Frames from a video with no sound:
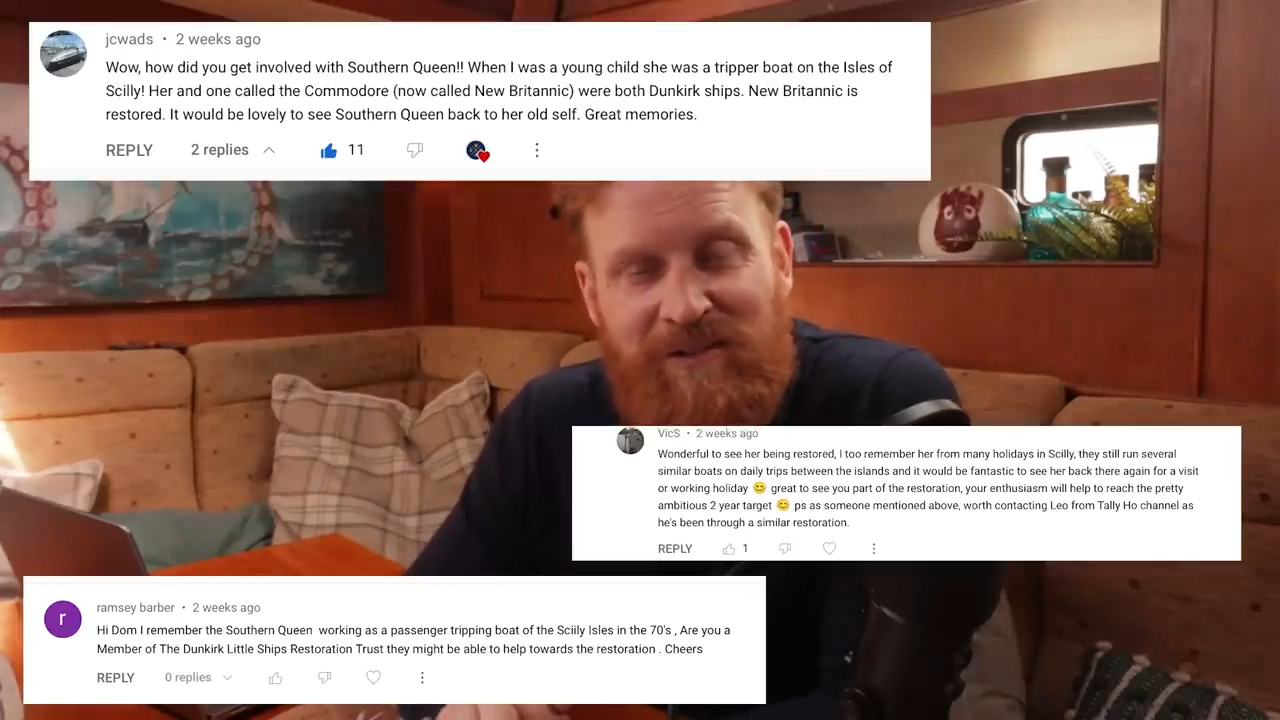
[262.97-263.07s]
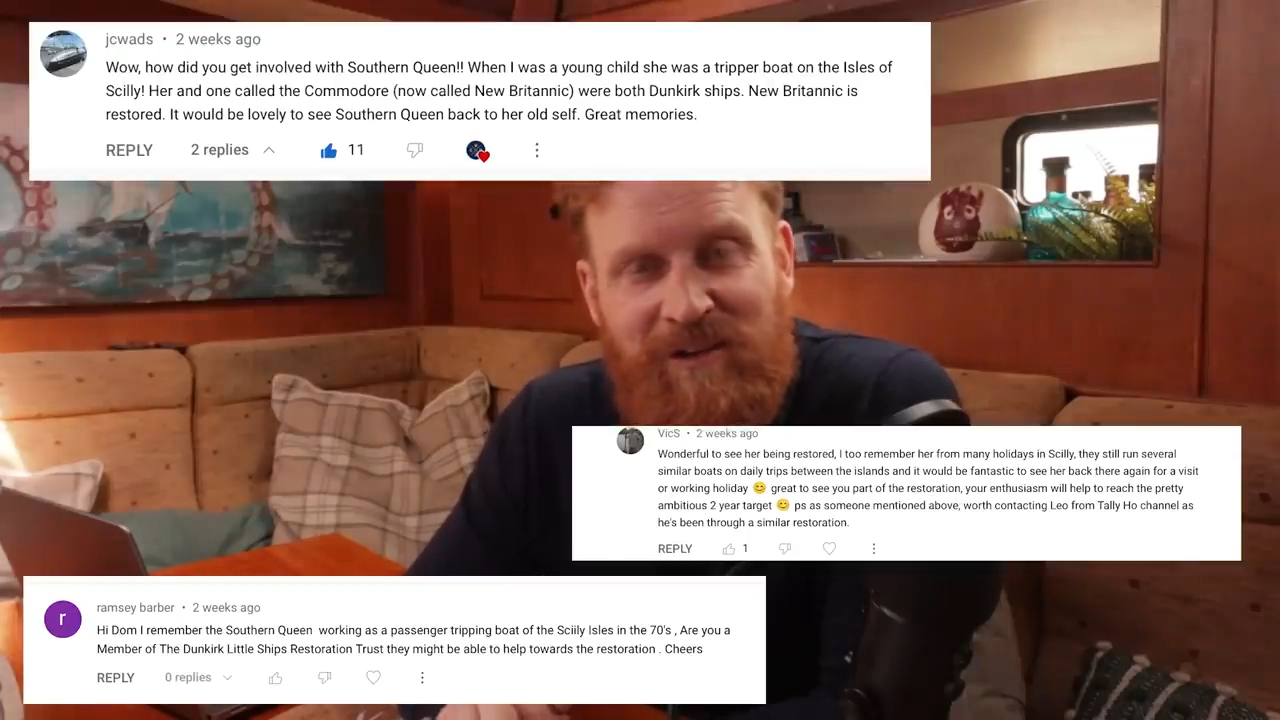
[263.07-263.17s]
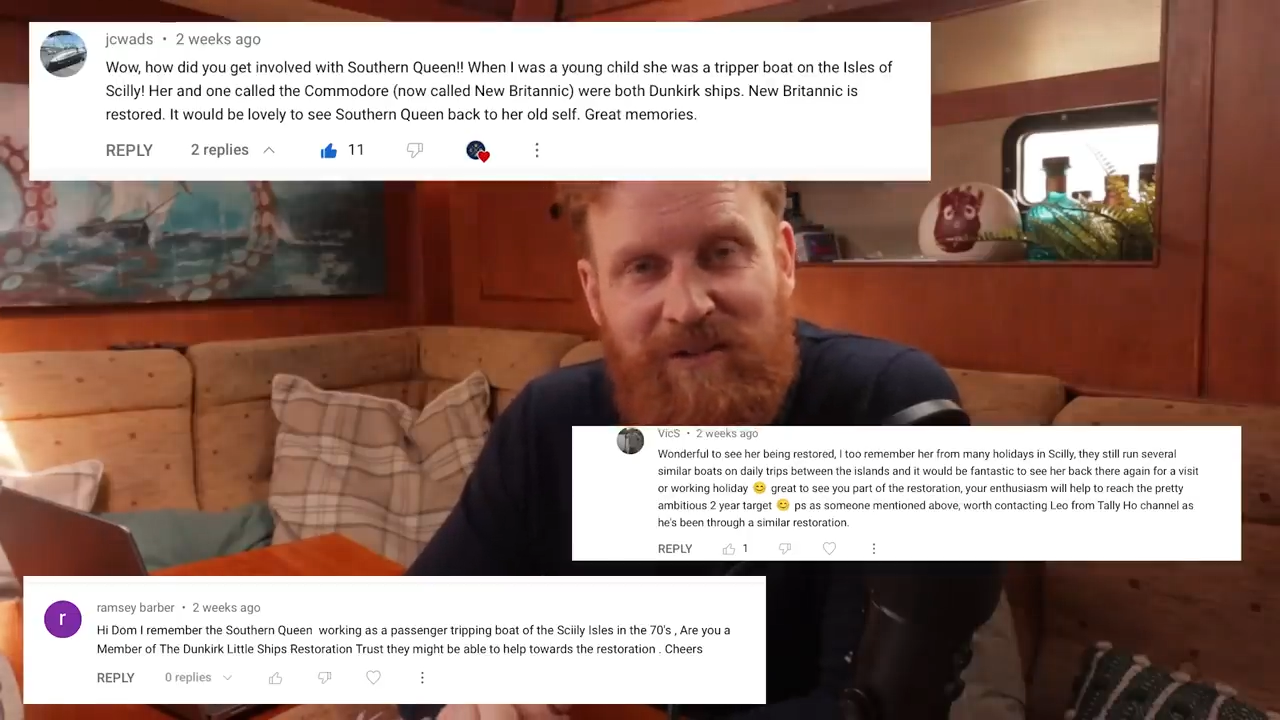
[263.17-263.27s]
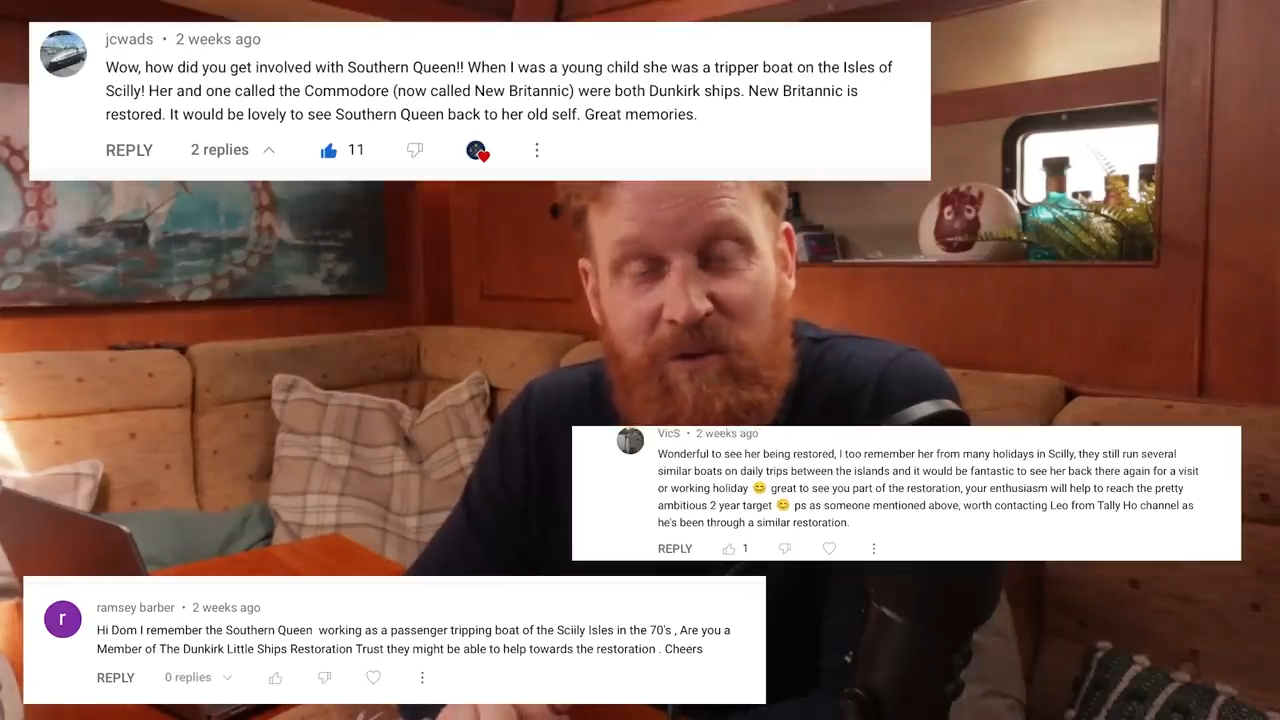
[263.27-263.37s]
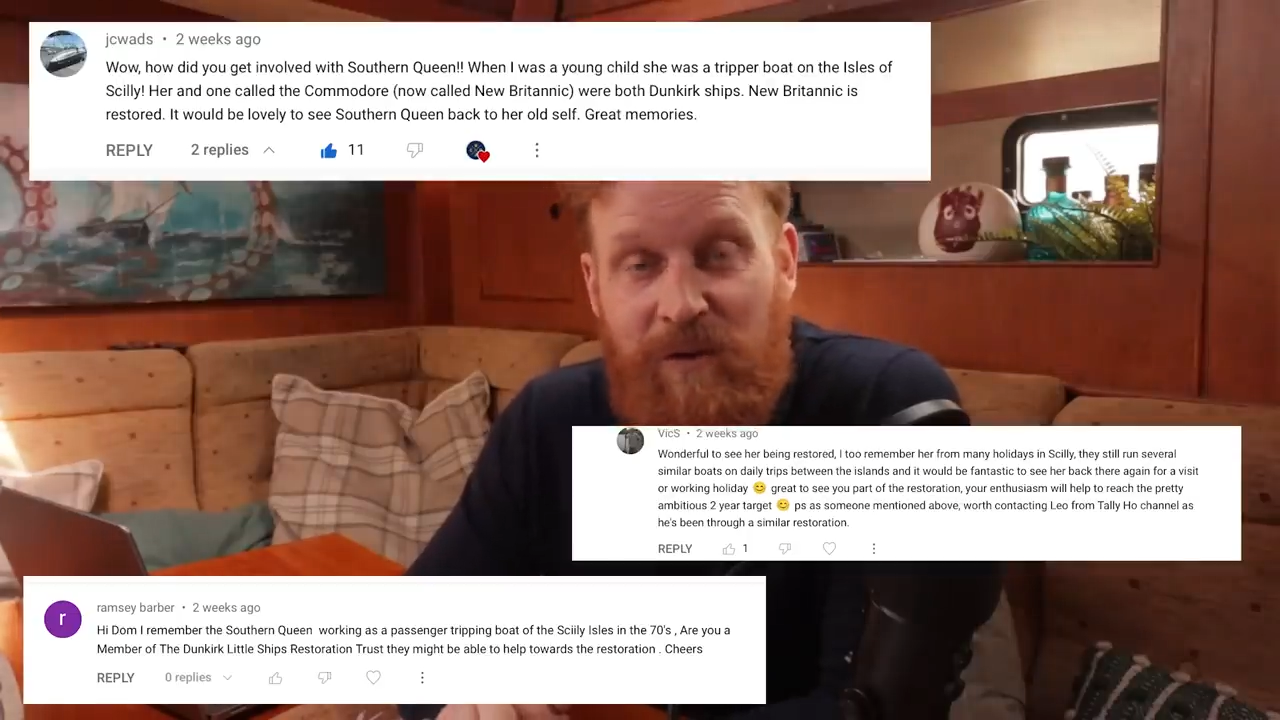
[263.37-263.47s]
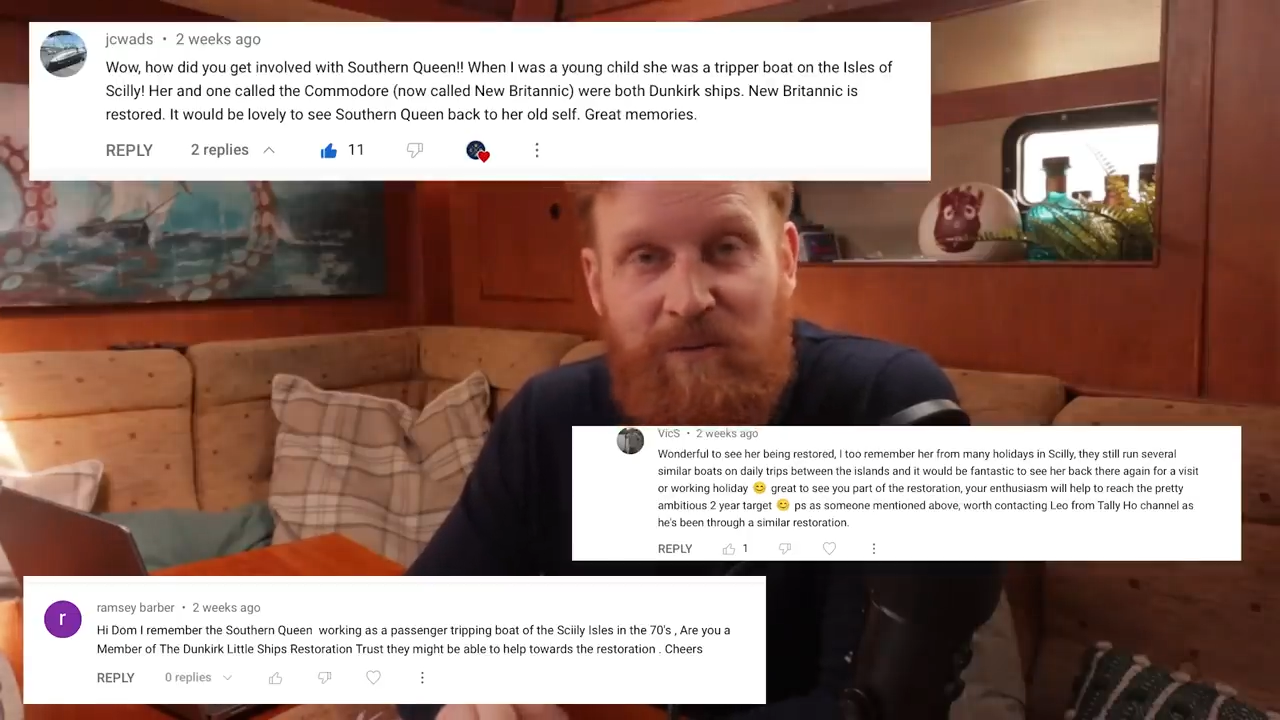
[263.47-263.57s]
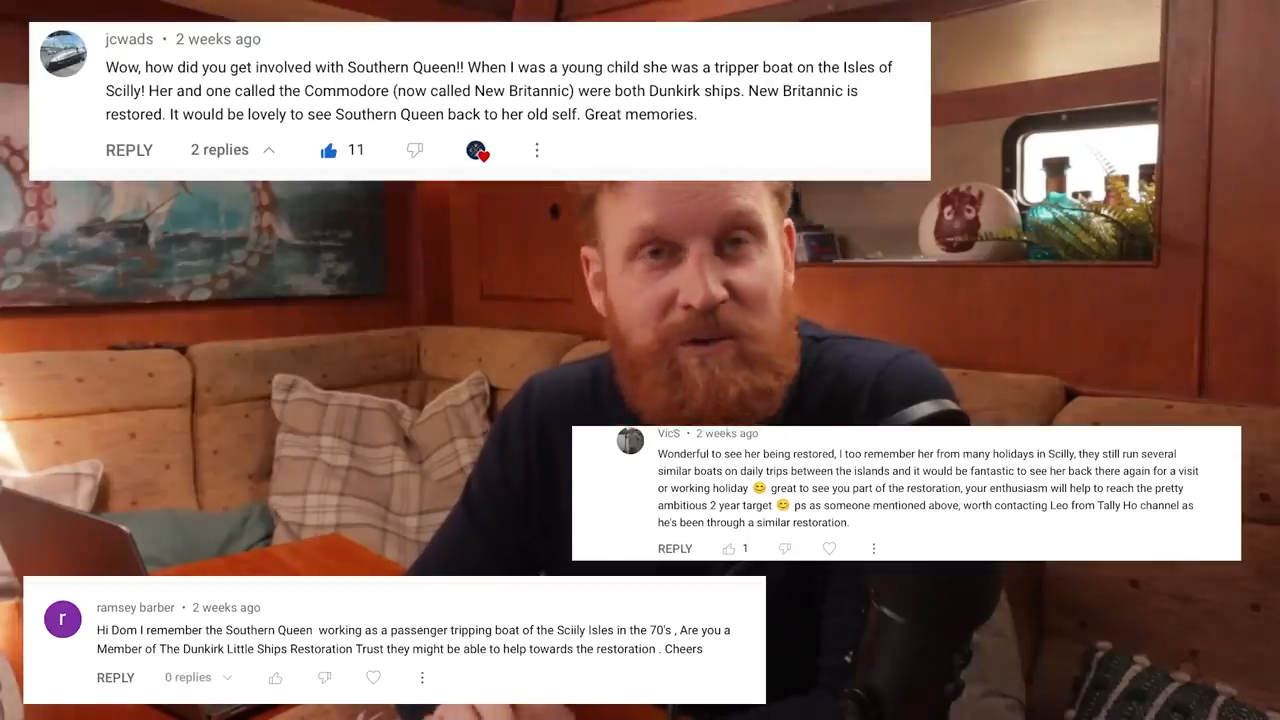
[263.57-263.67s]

Southern Queen,